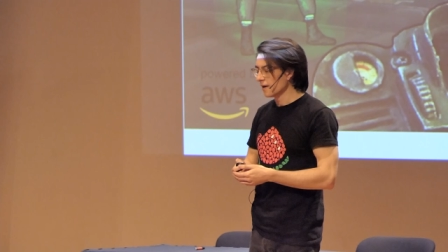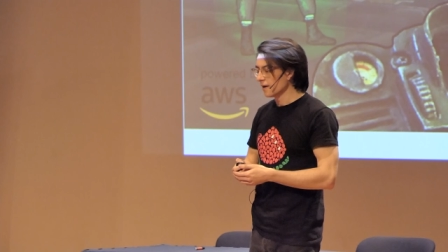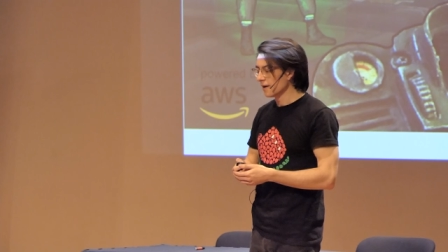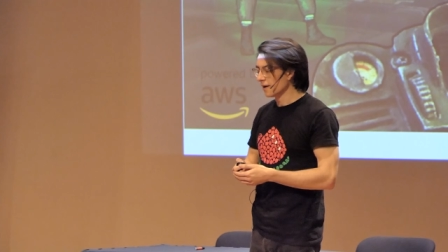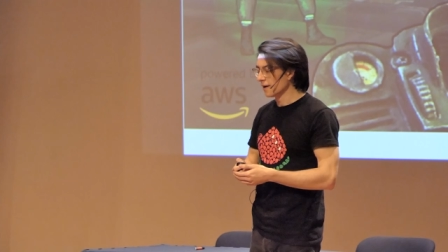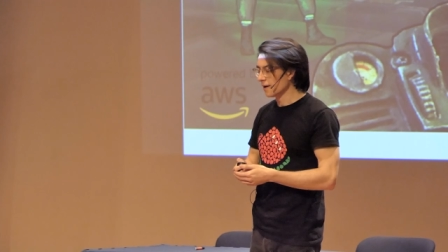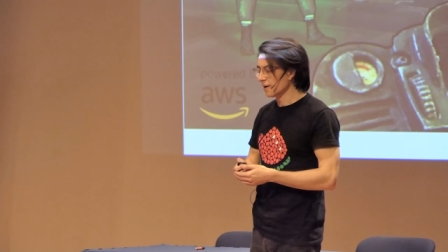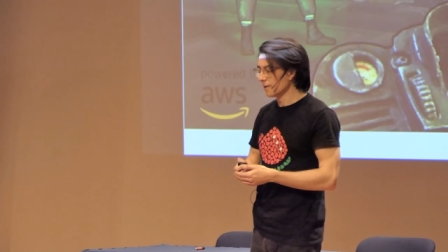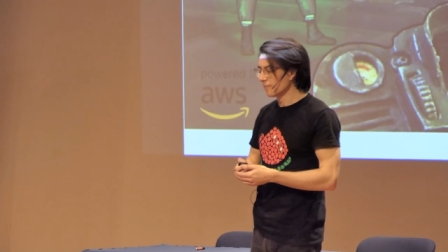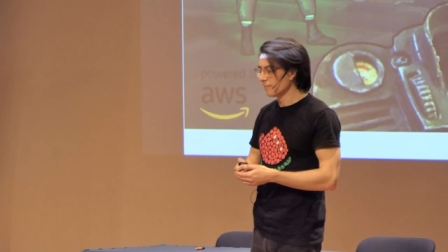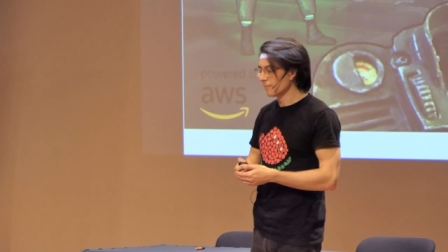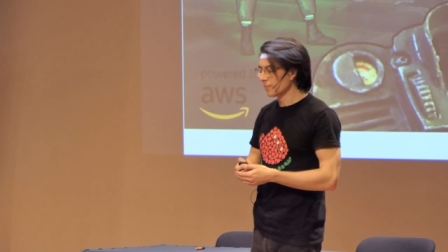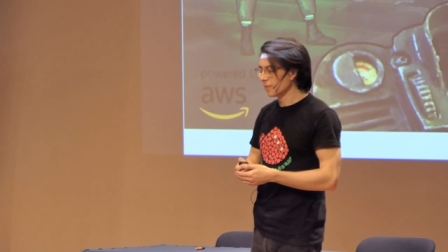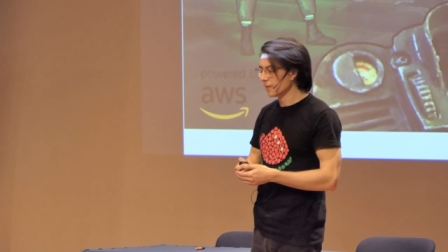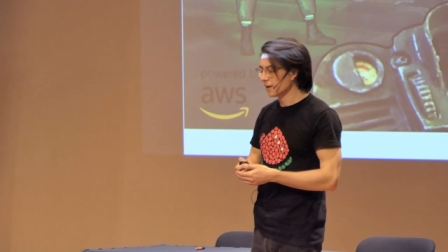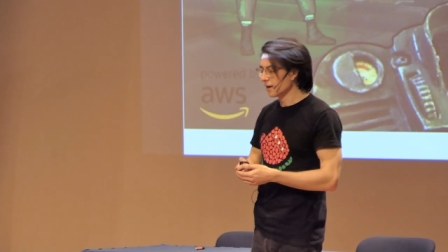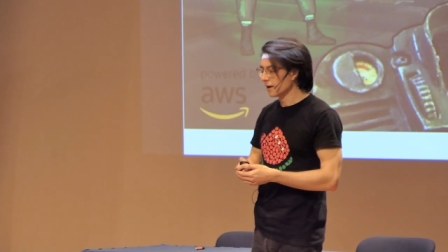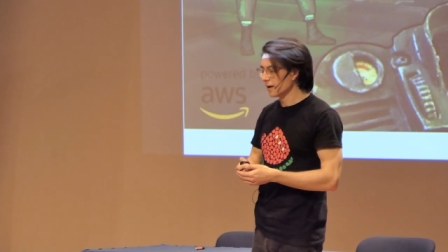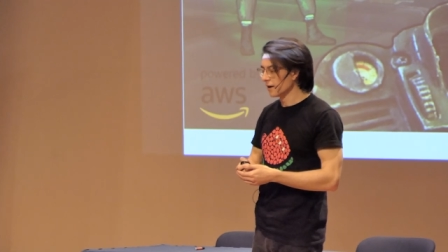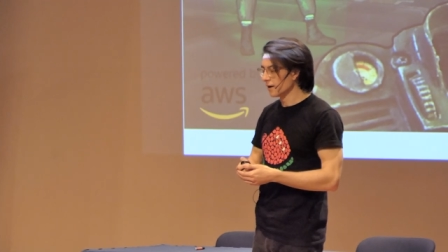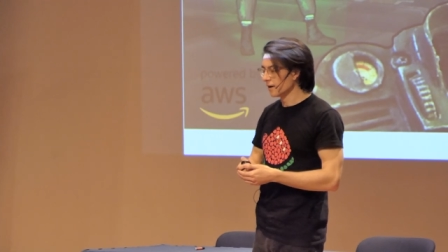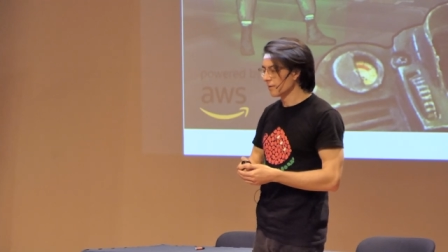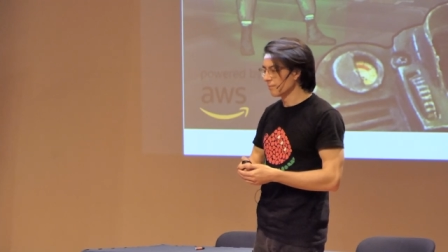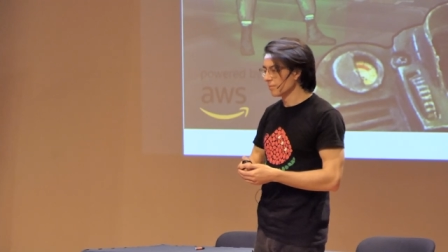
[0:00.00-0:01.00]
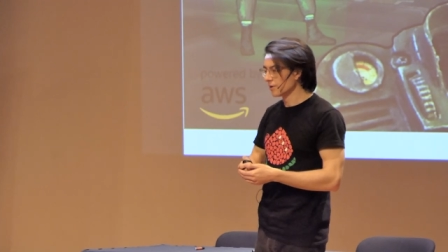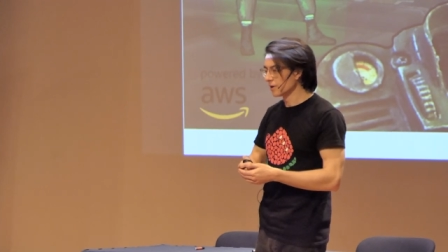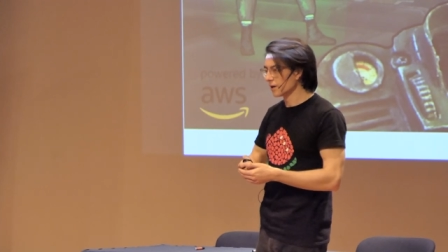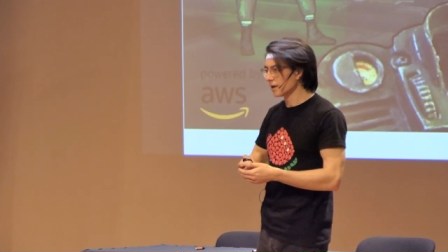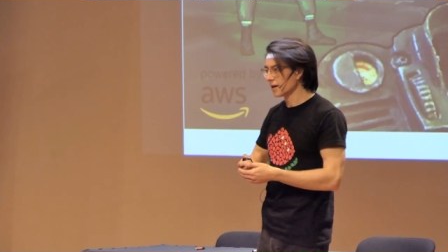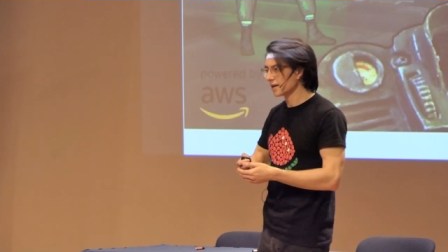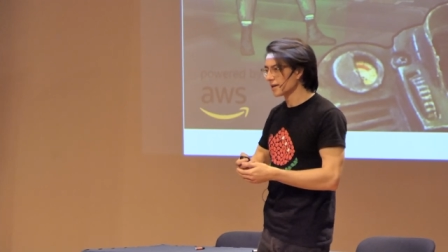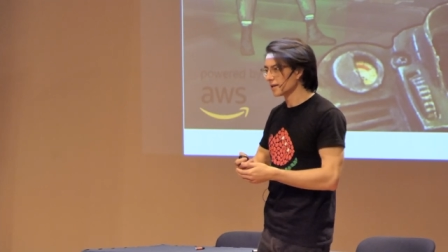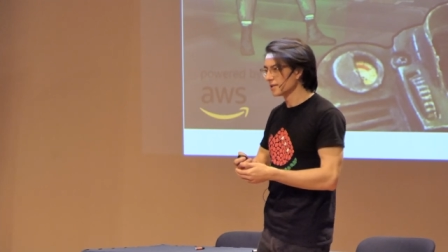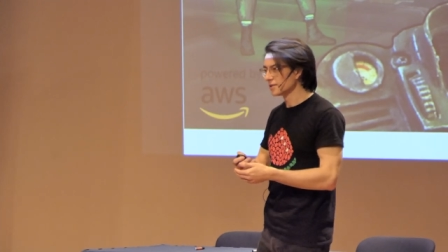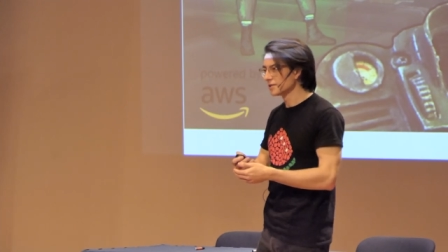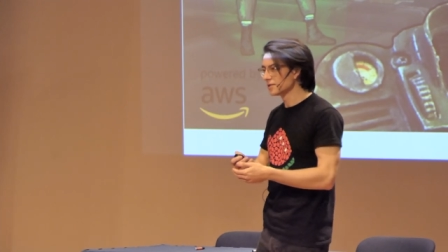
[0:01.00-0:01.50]
Um, uh, but
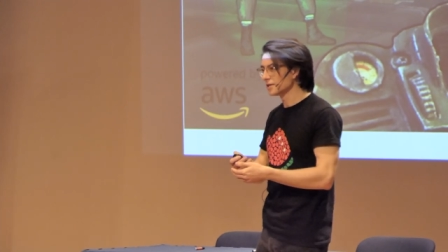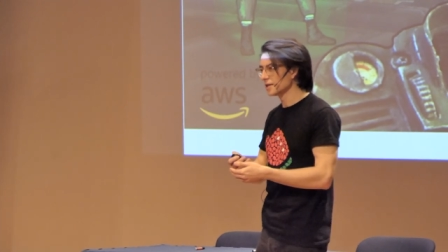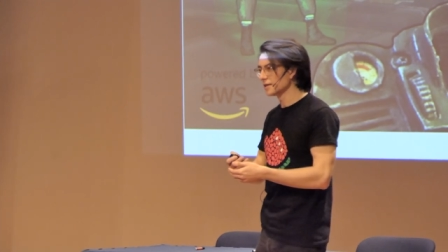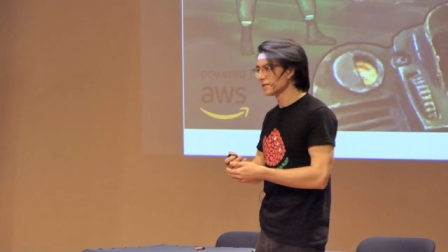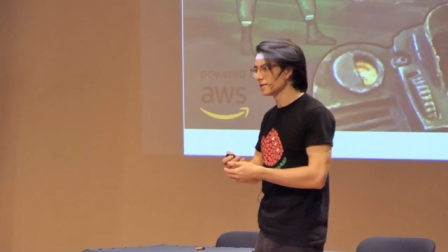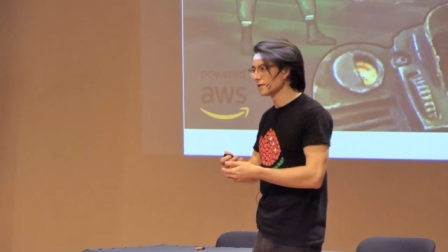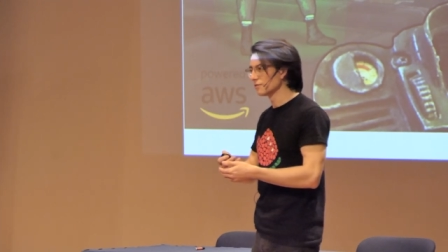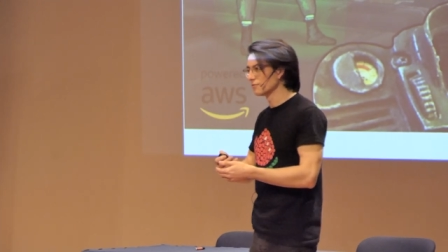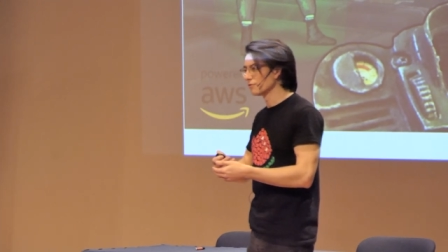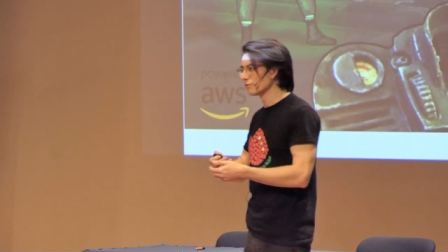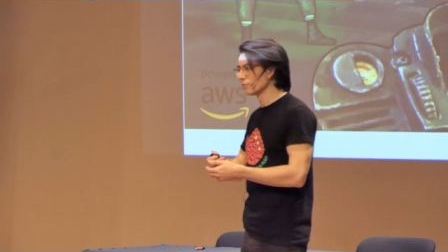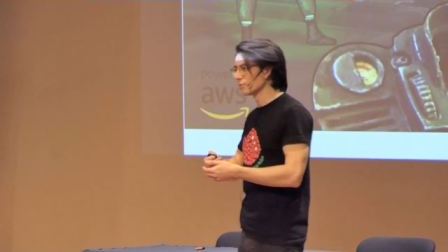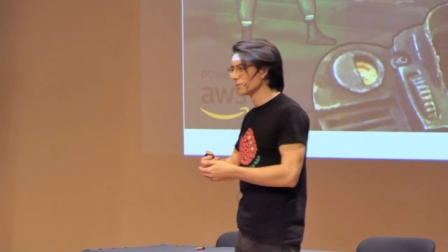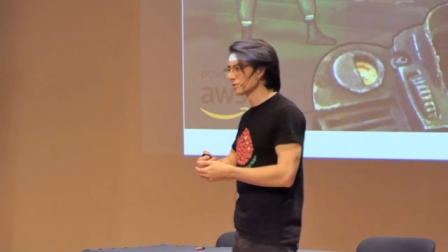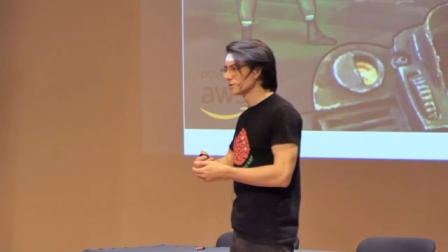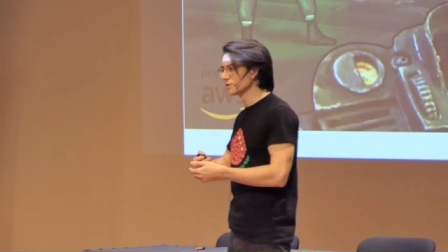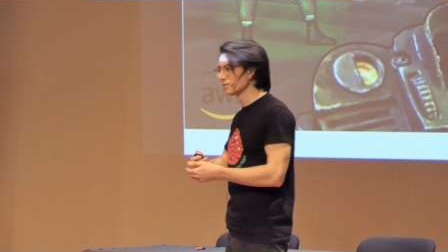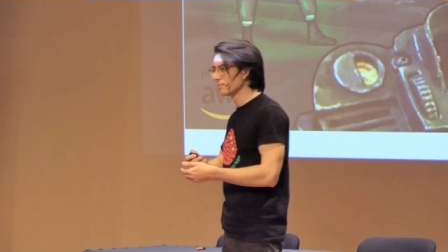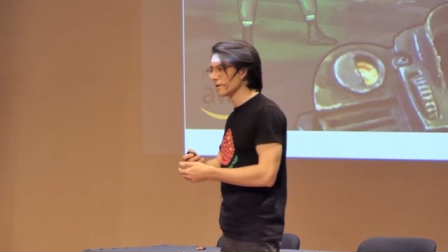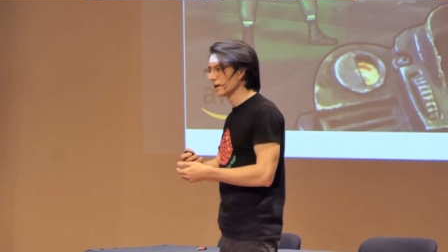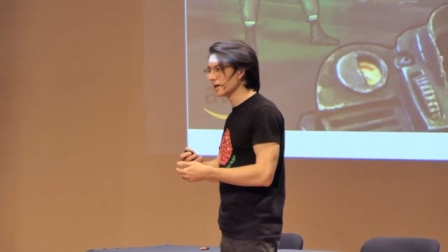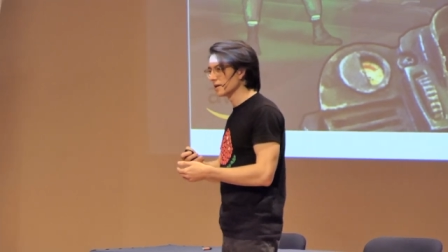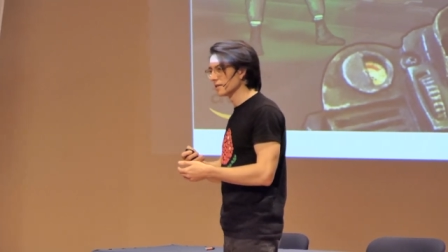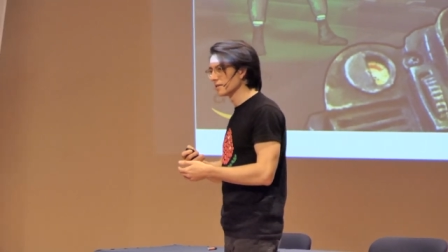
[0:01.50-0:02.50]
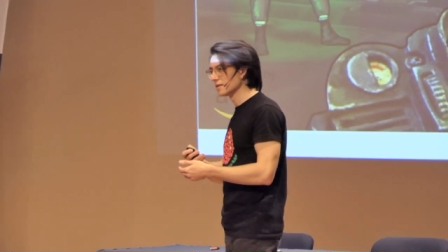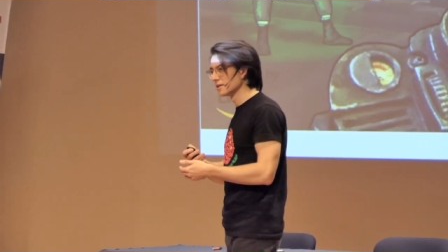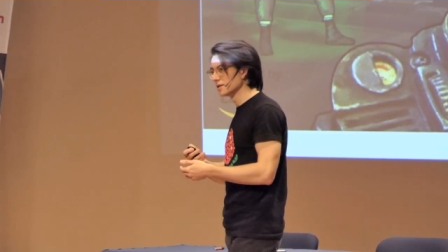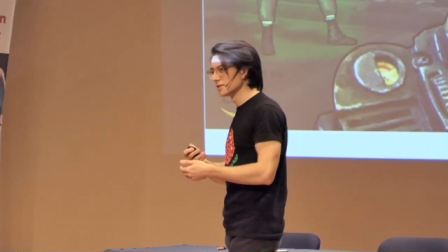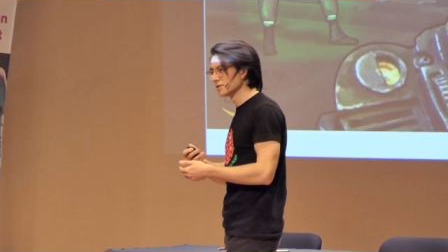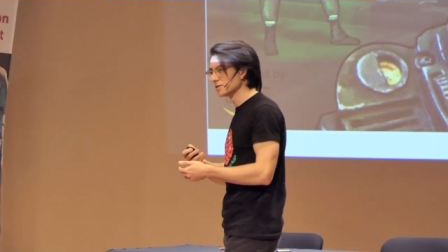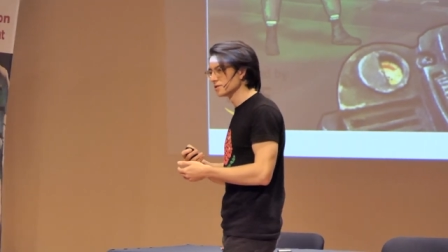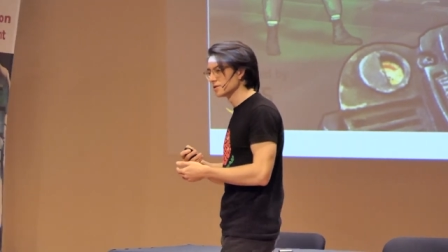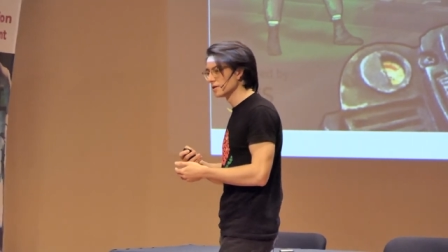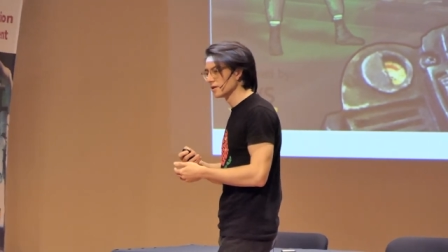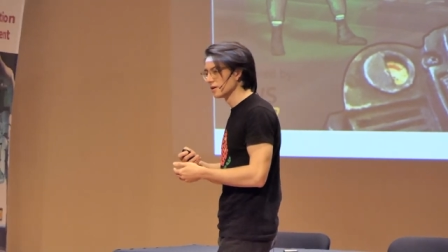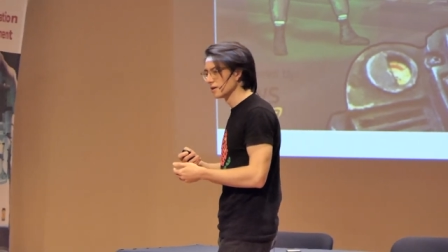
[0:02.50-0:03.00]
like I said, if we want to make
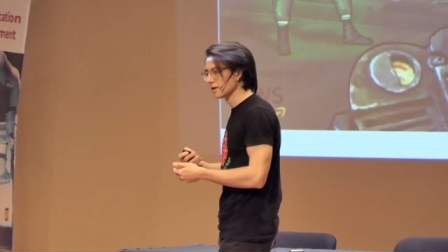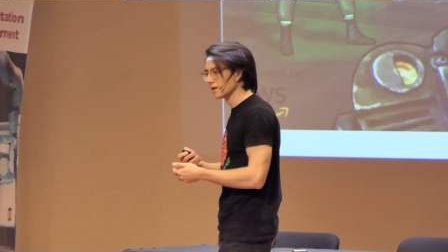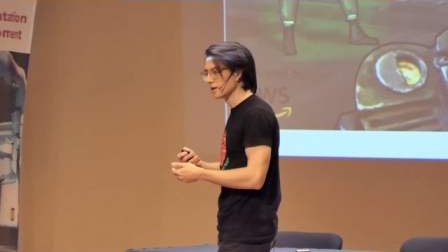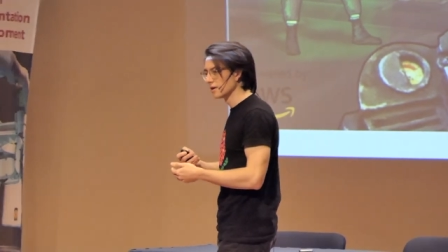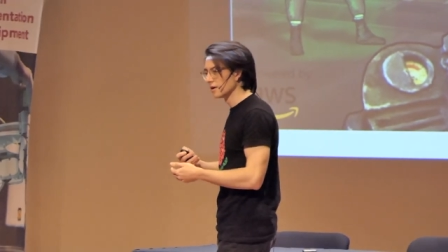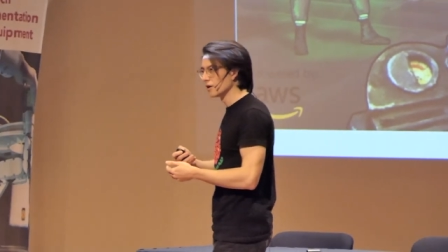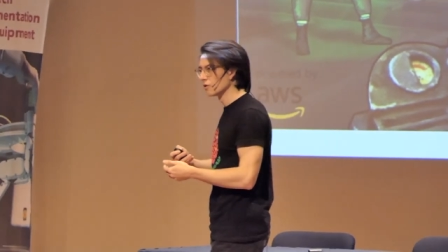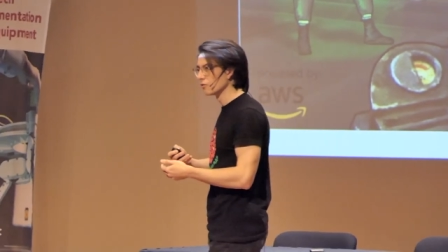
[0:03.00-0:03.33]
this uh,